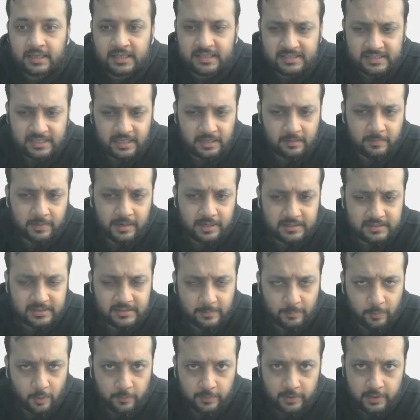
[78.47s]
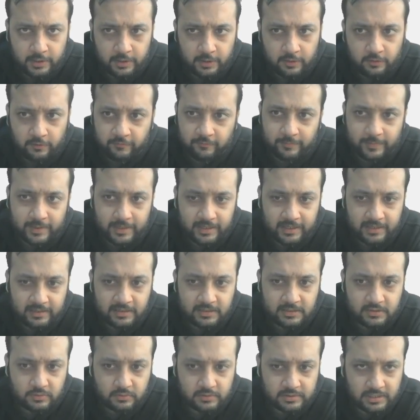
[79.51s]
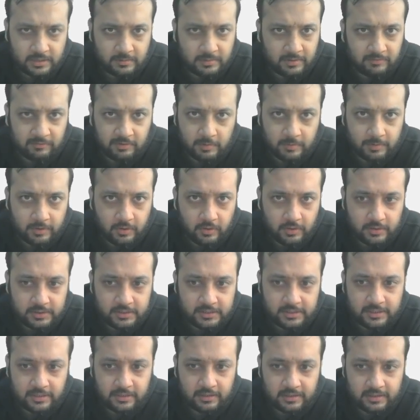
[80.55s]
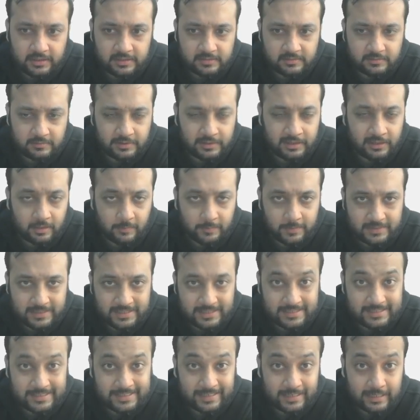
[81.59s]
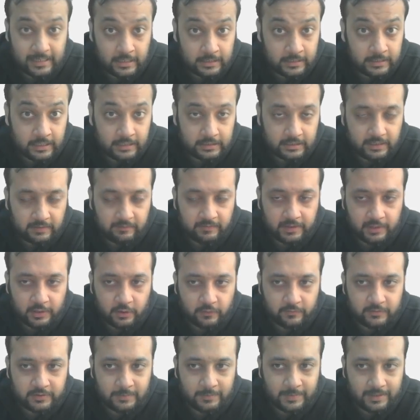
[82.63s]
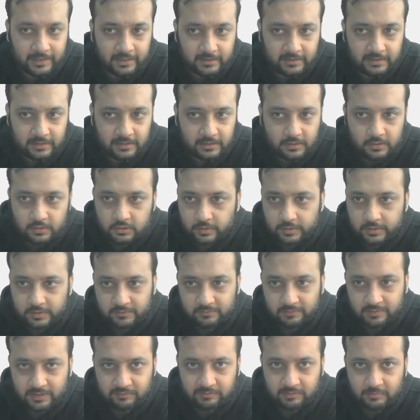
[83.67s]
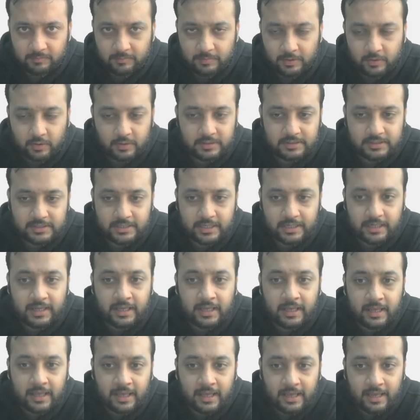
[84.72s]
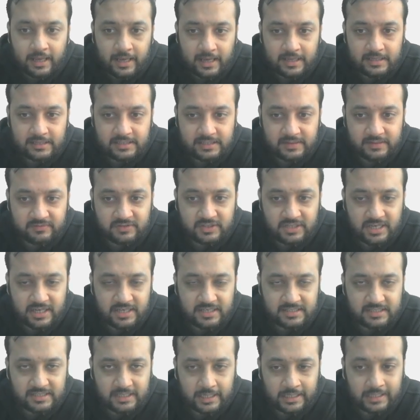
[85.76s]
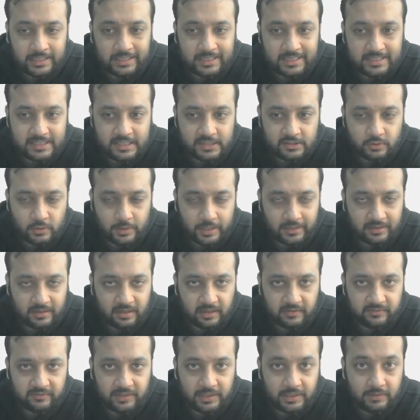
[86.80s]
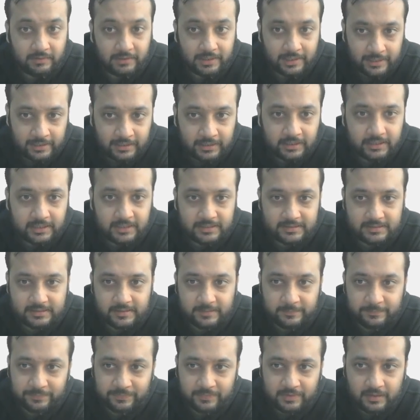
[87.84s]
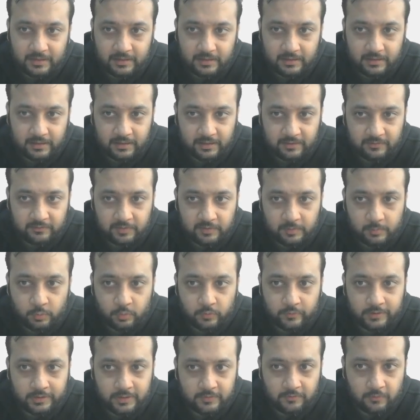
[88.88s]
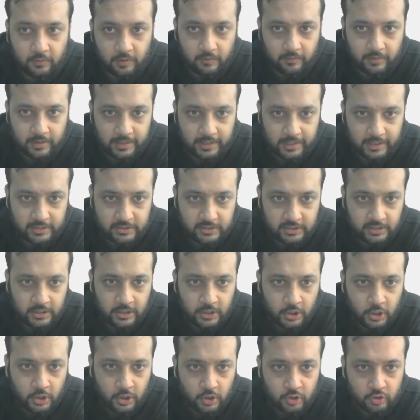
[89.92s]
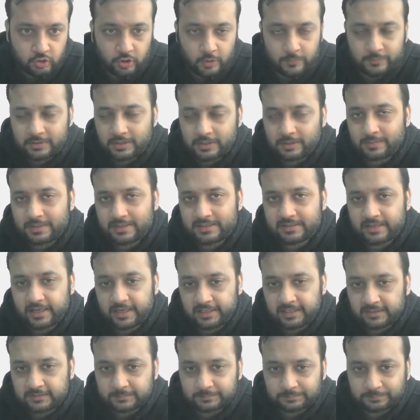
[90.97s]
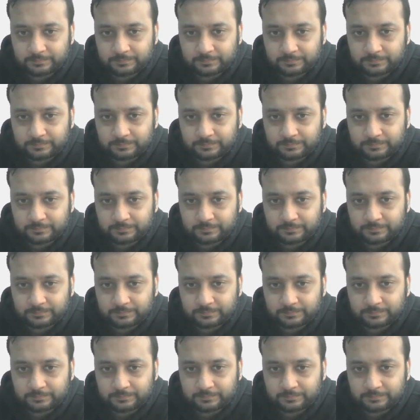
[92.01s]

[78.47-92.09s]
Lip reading: Sigma is a property of material, so sigma will be constant. It represents the conductivity of the material, so it will be constant. Hence, if J is increasing, so electric field will increase if we move in the forward direction. So option B is right.